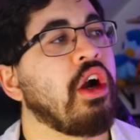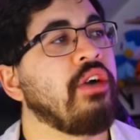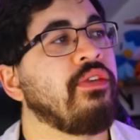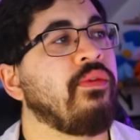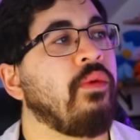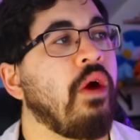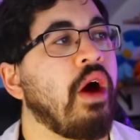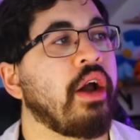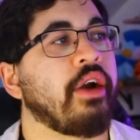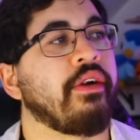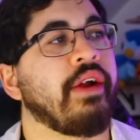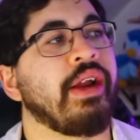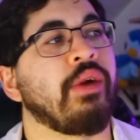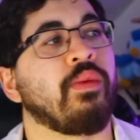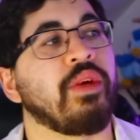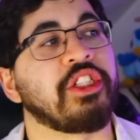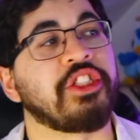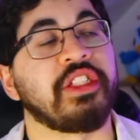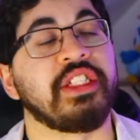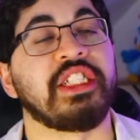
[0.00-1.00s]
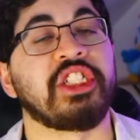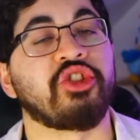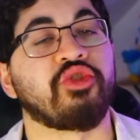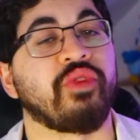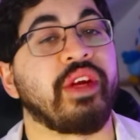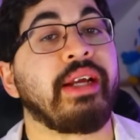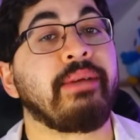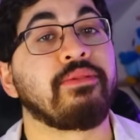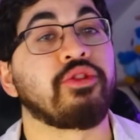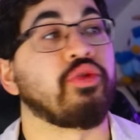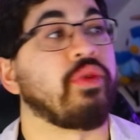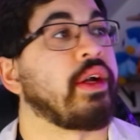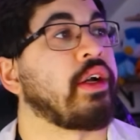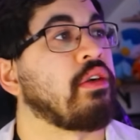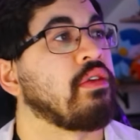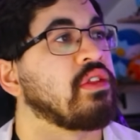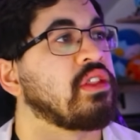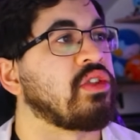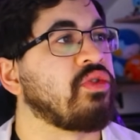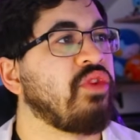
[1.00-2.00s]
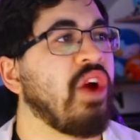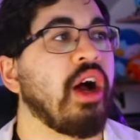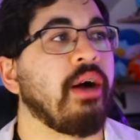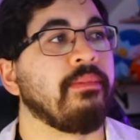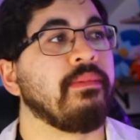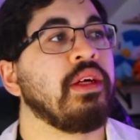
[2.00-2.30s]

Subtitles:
of water in which the stream trickles from.